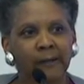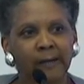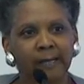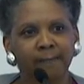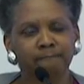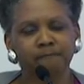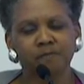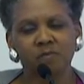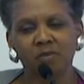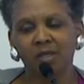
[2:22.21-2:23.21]
And
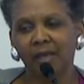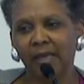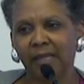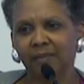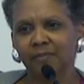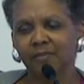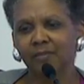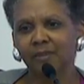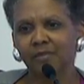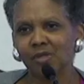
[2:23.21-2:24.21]

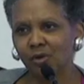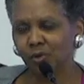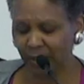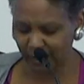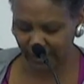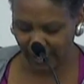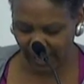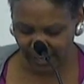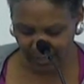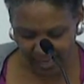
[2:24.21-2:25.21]
so
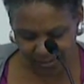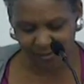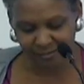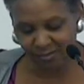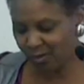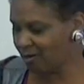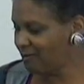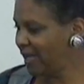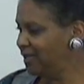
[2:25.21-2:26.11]
I guess, I know